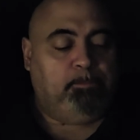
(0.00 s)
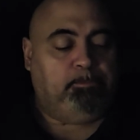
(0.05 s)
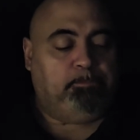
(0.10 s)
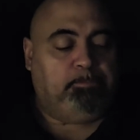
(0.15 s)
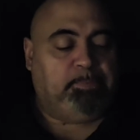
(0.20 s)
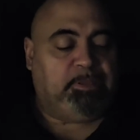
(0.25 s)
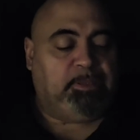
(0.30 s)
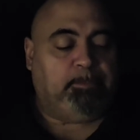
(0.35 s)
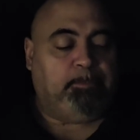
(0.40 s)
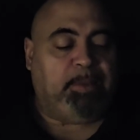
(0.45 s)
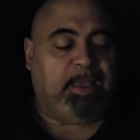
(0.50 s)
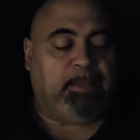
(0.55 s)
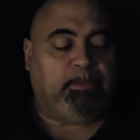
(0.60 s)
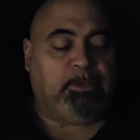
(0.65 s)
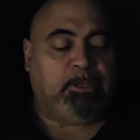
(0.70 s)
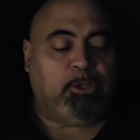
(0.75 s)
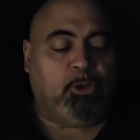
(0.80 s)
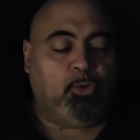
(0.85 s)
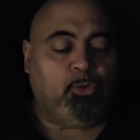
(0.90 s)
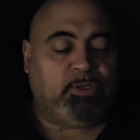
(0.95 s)
But the
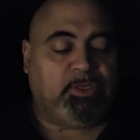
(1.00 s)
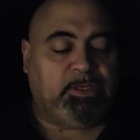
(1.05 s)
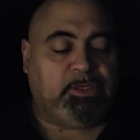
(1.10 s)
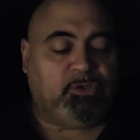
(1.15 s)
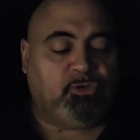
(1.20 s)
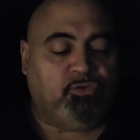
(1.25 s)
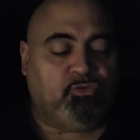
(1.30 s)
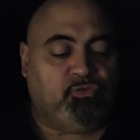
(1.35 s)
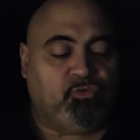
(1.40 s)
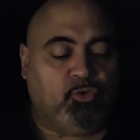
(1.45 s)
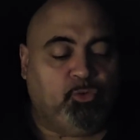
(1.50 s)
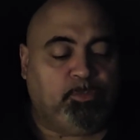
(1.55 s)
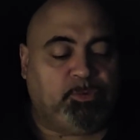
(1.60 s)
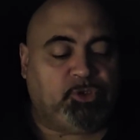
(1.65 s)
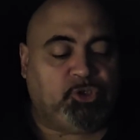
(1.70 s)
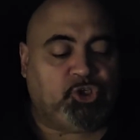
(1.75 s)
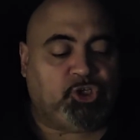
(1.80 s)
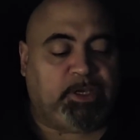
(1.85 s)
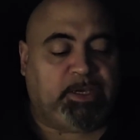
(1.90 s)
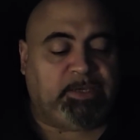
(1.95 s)
Babylonian
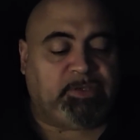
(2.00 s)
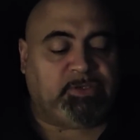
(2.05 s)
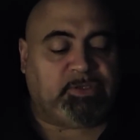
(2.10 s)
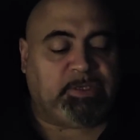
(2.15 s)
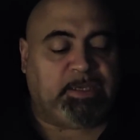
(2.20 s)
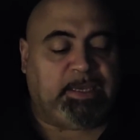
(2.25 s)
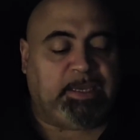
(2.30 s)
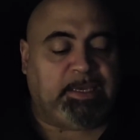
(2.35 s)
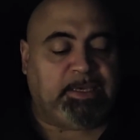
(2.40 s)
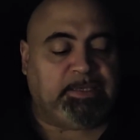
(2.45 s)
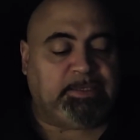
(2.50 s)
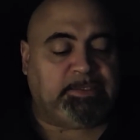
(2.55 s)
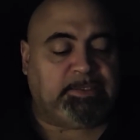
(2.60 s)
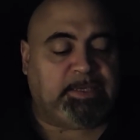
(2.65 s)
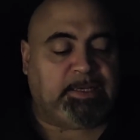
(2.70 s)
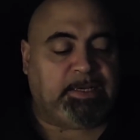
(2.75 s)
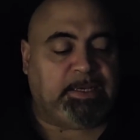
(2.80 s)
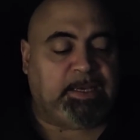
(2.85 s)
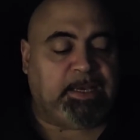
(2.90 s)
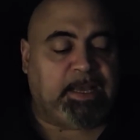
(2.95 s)
troops chased King
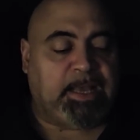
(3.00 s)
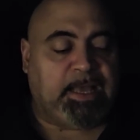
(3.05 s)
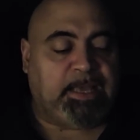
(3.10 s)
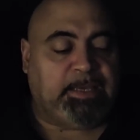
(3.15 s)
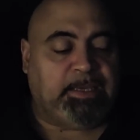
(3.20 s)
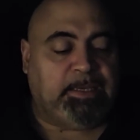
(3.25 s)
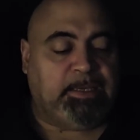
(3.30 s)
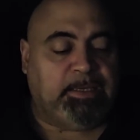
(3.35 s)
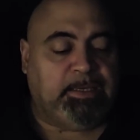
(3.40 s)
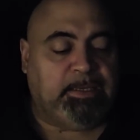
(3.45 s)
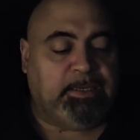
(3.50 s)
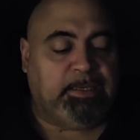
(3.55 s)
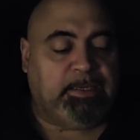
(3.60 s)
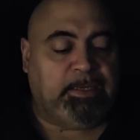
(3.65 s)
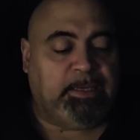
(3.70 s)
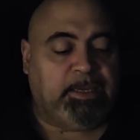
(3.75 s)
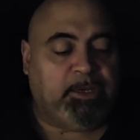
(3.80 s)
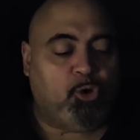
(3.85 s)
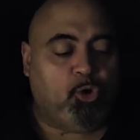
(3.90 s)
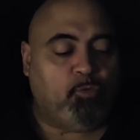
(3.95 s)
Zedekiah
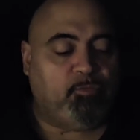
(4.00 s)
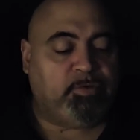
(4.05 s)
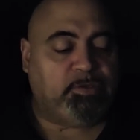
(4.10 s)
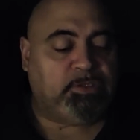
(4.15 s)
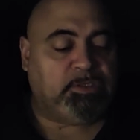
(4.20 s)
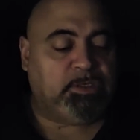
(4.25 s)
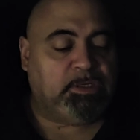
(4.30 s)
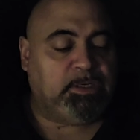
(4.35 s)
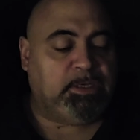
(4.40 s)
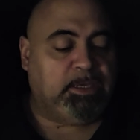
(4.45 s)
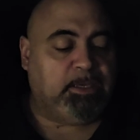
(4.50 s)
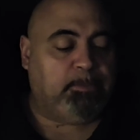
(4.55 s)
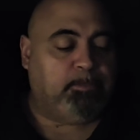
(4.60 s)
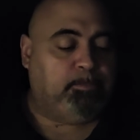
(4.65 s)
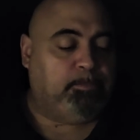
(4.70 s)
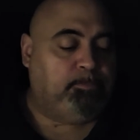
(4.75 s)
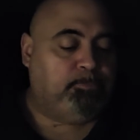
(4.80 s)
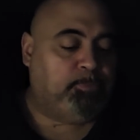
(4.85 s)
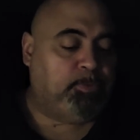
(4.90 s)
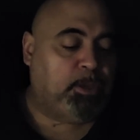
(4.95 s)
and overtook him
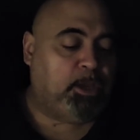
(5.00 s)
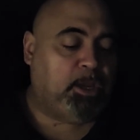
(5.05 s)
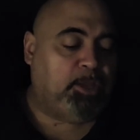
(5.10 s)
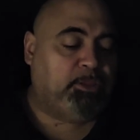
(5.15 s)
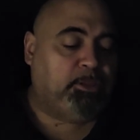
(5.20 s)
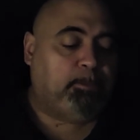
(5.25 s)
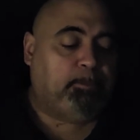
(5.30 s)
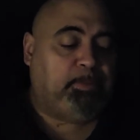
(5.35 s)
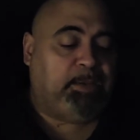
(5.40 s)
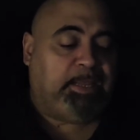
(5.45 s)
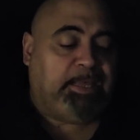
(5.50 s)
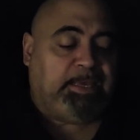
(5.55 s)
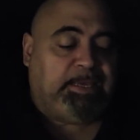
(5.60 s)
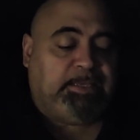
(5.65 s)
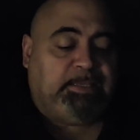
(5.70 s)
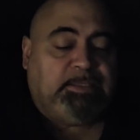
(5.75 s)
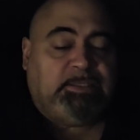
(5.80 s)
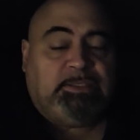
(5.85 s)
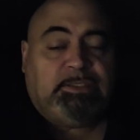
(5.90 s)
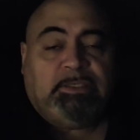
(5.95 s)
on the
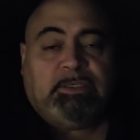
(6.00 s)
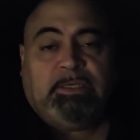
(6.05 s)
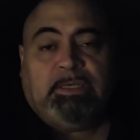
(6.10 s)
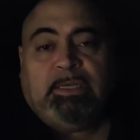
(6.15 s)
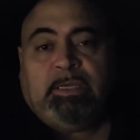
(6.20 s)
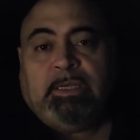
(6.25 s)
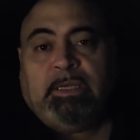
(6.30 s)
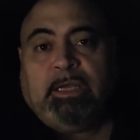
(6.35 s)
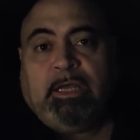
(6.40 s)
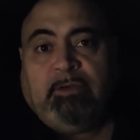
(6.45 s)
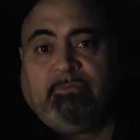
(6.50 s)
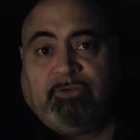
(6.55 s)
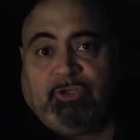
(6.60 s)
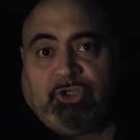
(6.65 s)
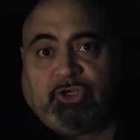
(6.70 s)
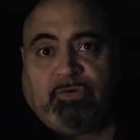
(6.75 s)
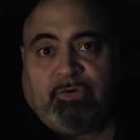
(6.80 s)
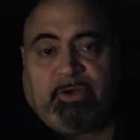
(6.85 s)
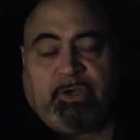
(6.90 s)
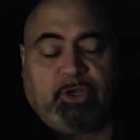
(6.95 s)
plains of
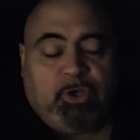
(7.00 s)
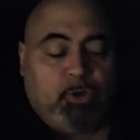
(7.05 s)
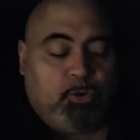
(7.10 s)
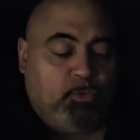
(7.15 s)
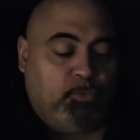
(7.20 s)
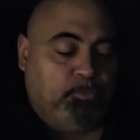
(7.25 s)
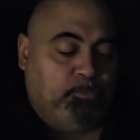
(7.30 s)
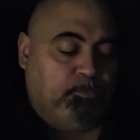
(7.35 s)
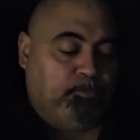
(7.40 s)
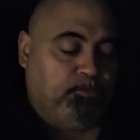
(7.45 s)
Jericho,